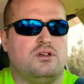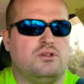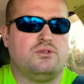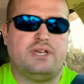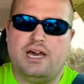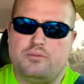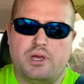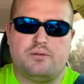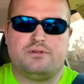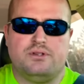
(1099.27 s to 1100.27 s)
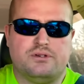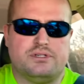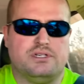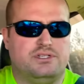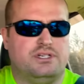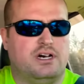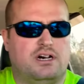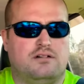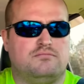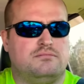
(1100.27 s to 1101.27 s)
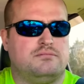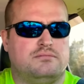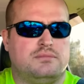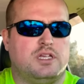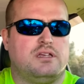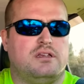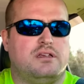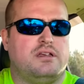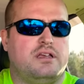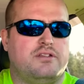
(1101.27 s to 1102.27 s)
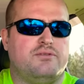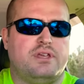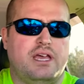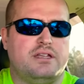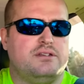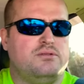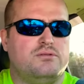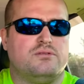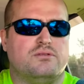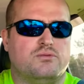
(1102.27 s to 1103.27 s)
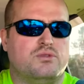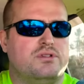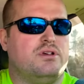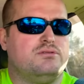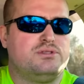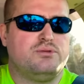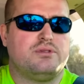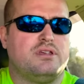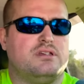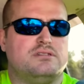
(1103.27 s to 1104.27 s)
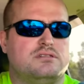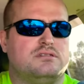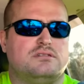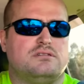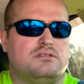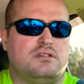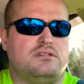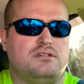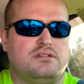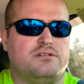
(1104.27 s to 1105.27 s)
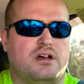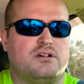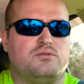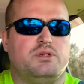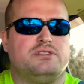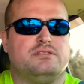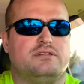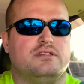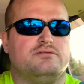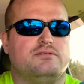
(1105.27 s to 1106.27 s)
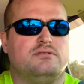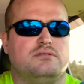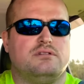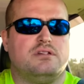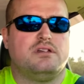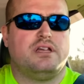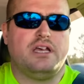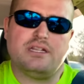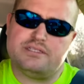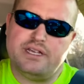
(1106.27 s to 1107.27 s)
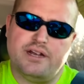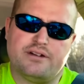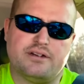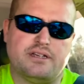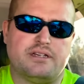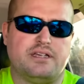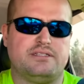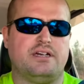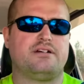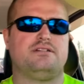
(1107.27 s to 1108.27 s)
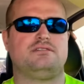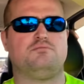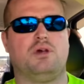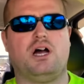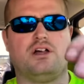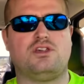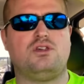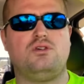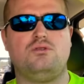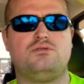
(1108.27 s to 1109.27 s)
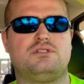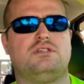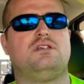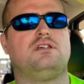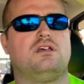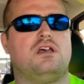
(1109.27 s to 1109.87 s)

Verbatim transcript: You got to be able to do a good job. And if you can't do one of those two things, then you're not going to be successful. And integrity. Integrity is a, a huge thing.